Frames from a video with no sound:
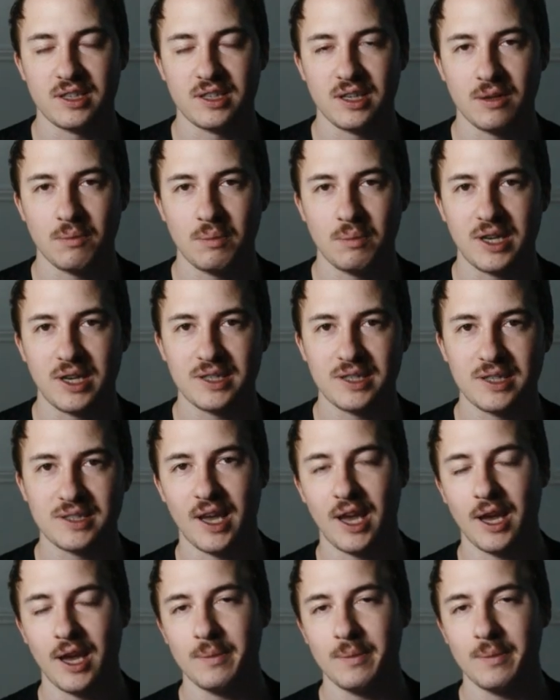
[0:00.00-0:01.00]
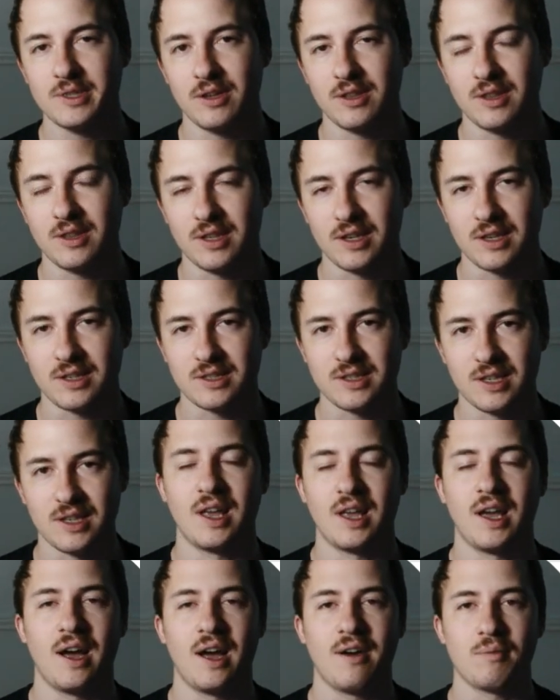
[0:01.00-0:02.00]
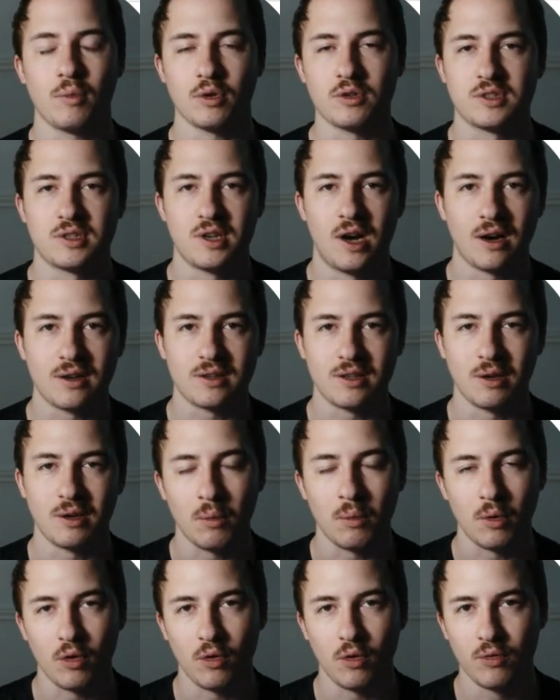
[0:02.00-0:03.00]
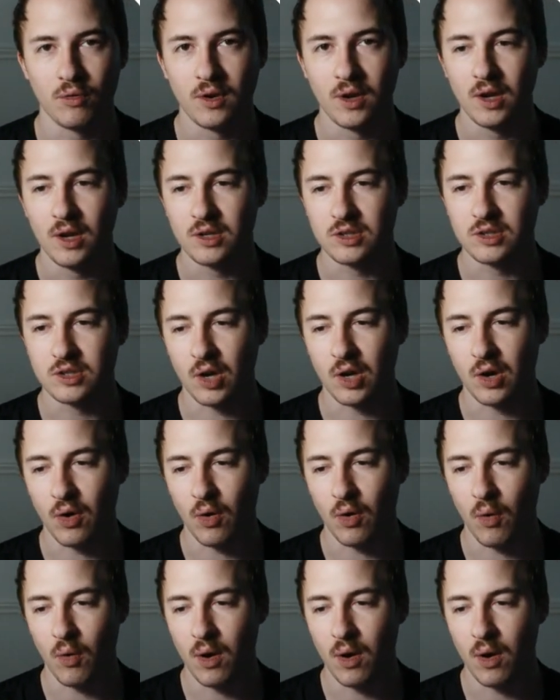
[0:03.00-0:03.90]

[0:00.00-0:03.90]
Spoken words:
because Amazon thinks that they have more stock to move. So